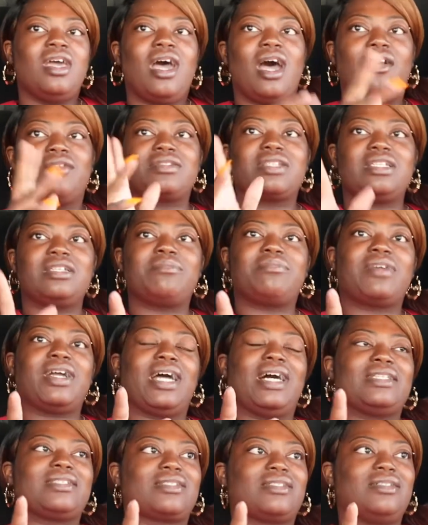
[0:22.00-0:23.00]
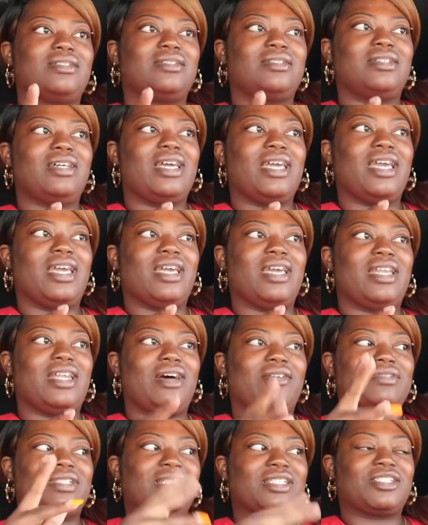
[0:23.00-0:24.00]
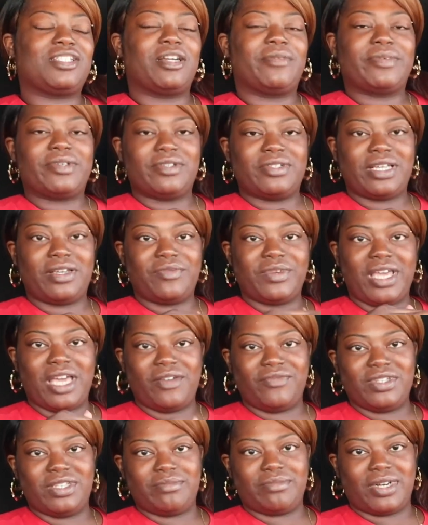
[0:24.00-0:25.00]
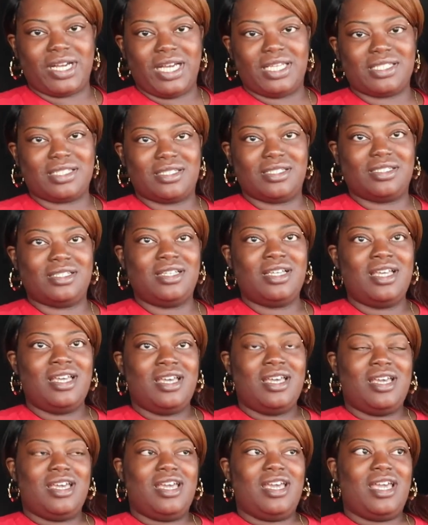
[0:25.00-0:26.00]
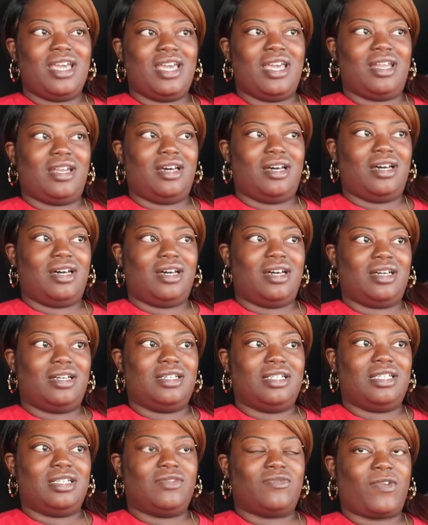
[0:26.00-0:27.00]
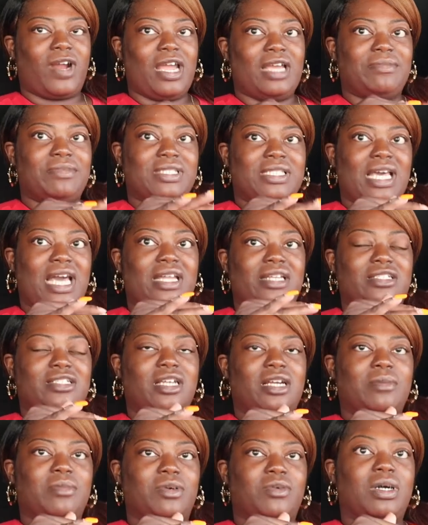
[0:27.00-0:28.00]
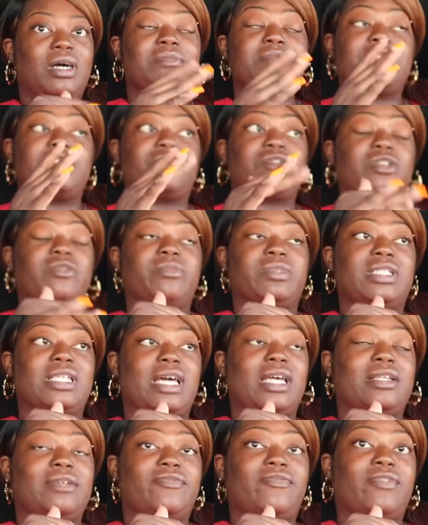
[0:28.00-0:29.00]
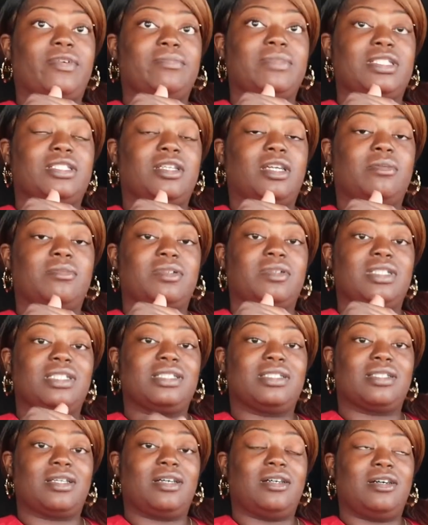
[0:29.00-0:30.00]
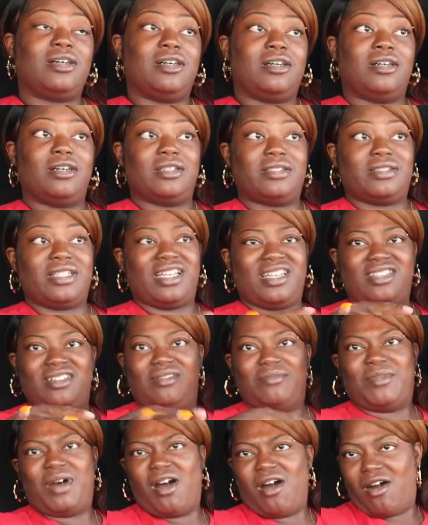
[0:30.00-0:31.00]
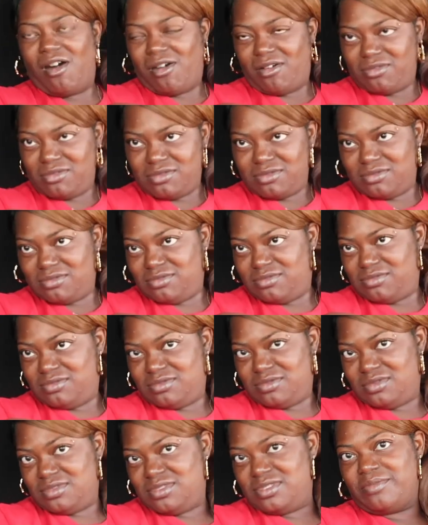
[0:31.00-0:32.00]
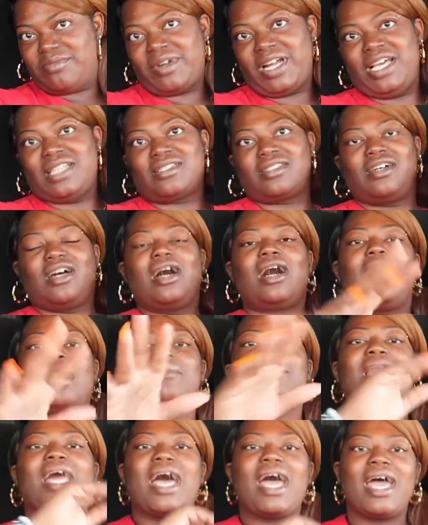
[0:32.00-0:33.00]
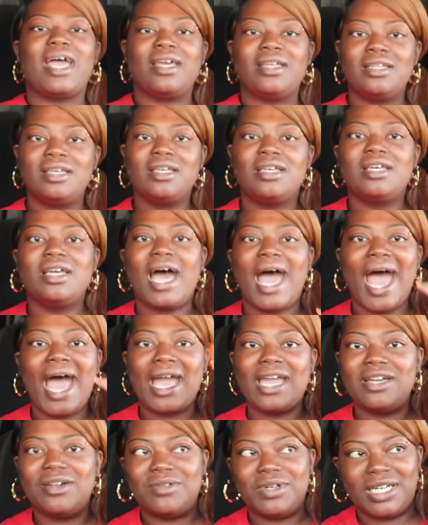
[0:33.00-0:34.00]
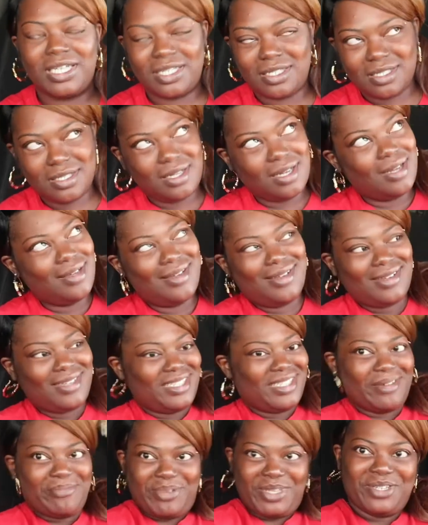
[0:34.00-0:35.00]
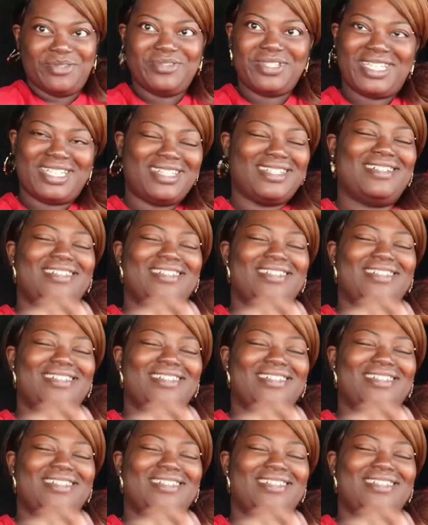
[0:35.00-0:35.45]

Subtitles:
I was in Nebraska, and I was at the terminal that we have in Nebraska, and right beside the terminal, up the street from the terminal, is that little mall. Nebraska. I'm lying. Iowa. Dubuque,